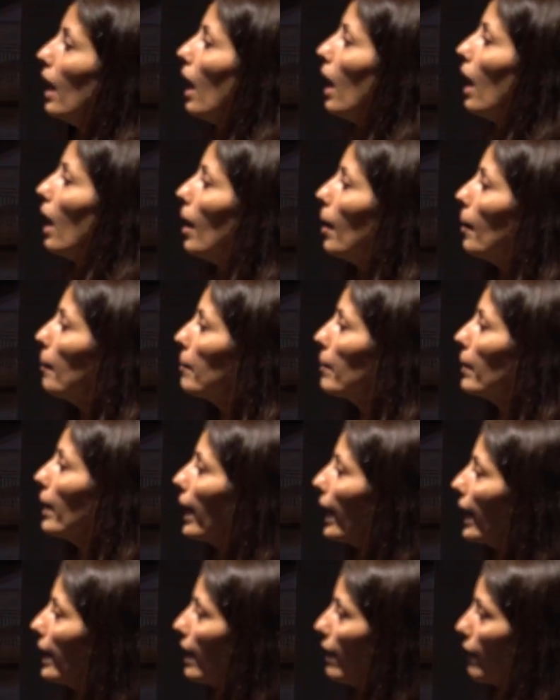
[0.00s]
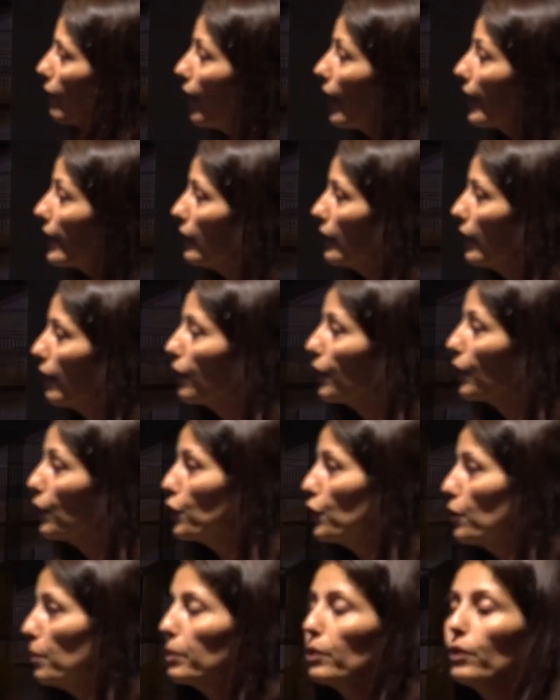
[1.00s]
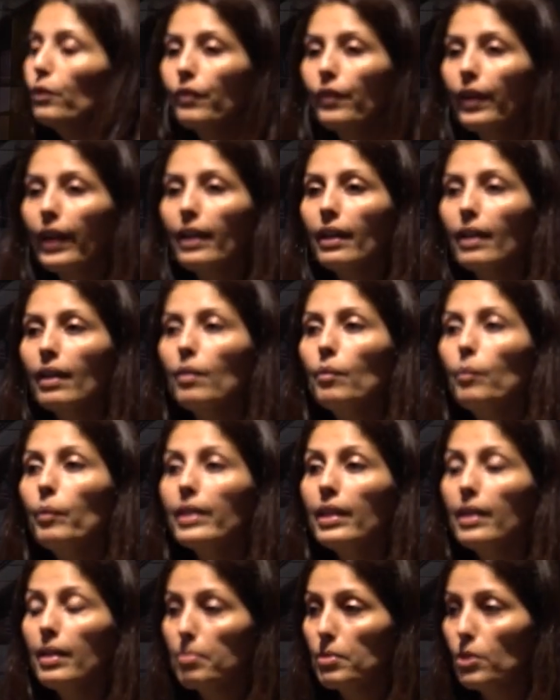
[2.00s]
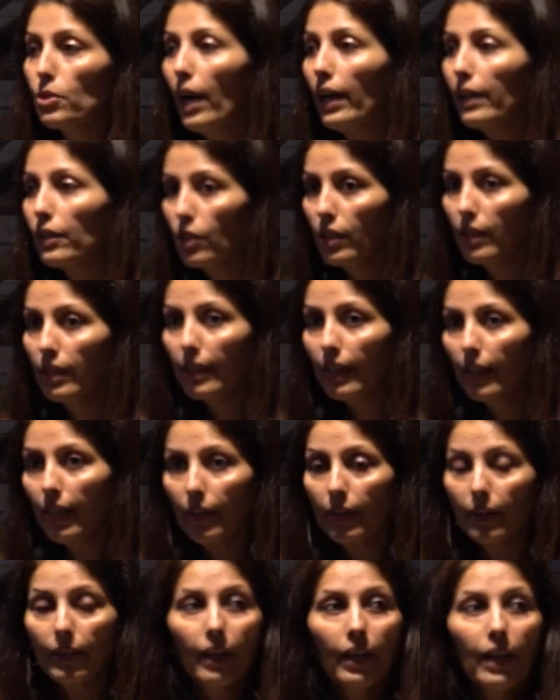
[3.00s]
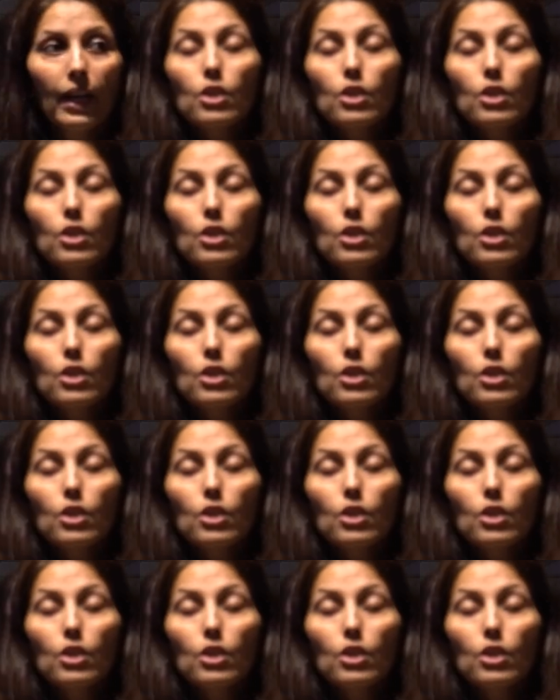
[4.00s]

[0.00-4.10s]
And then finally, future-proofing with an abstraction layer.